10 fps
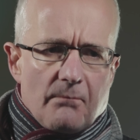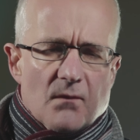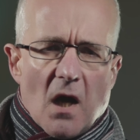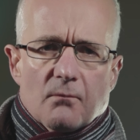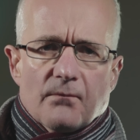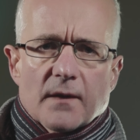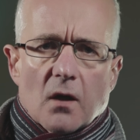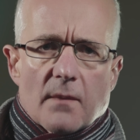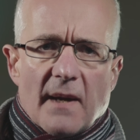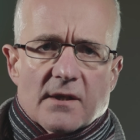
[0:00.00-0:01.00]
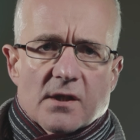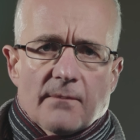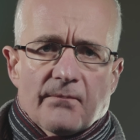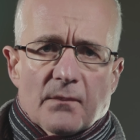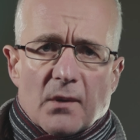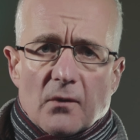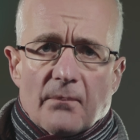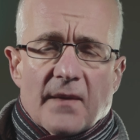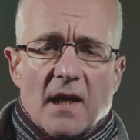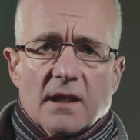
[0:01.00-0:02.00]
No, not the best. But
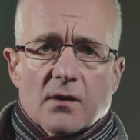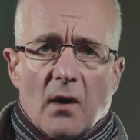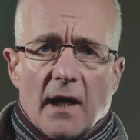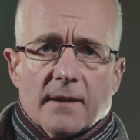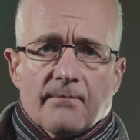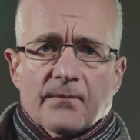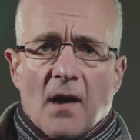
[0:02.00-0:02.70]
either way,